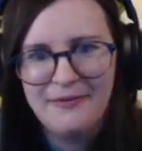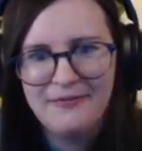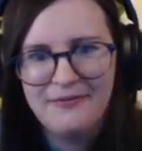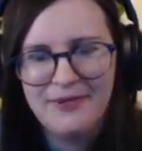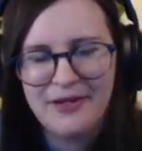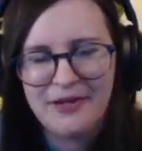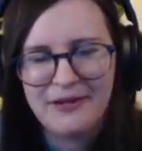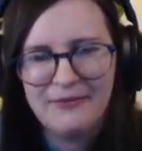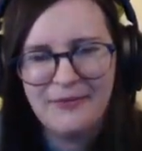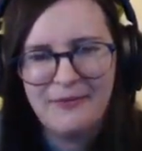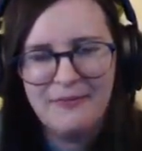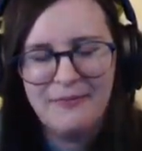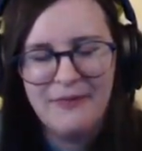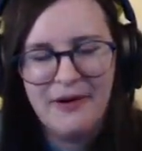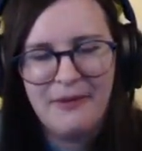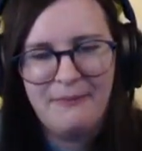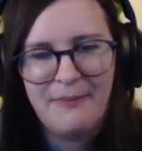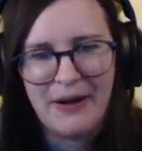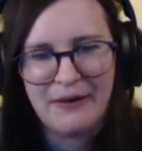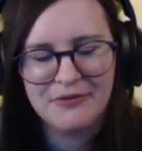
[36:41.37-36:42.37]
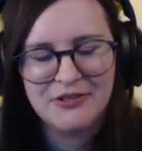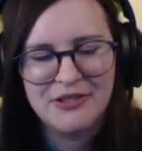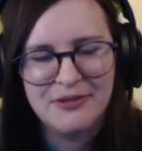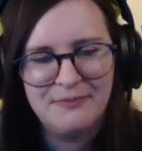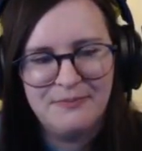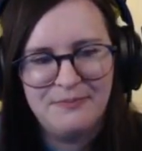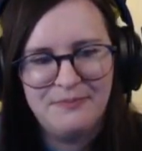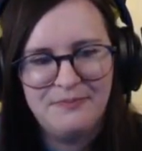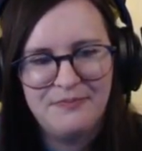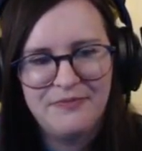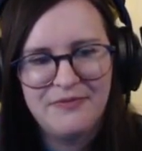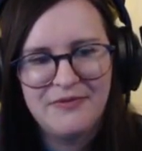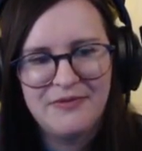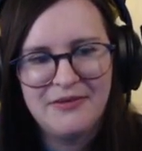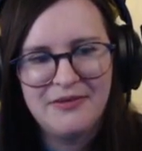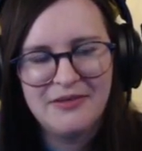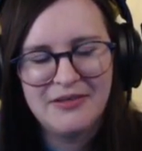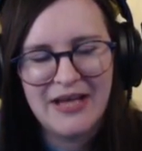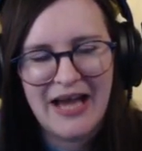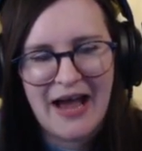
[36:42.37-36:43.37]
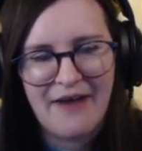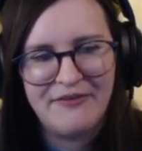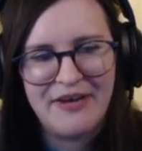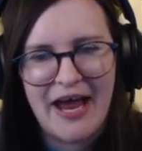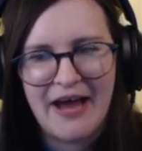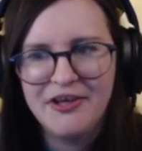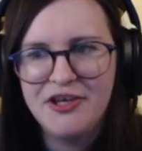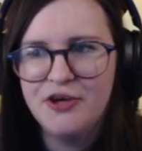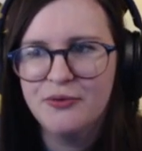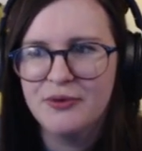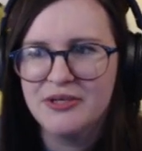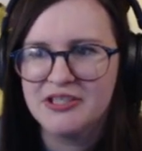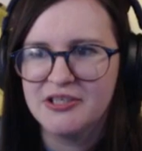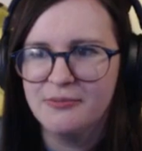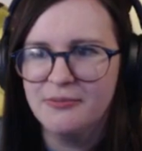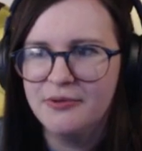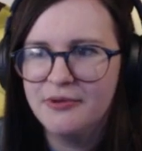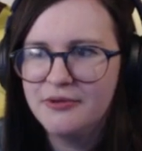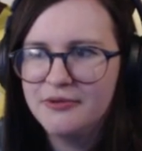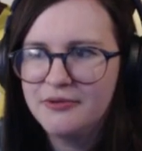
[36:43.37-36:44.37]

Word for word: feel like I'm about to have an aneurysm.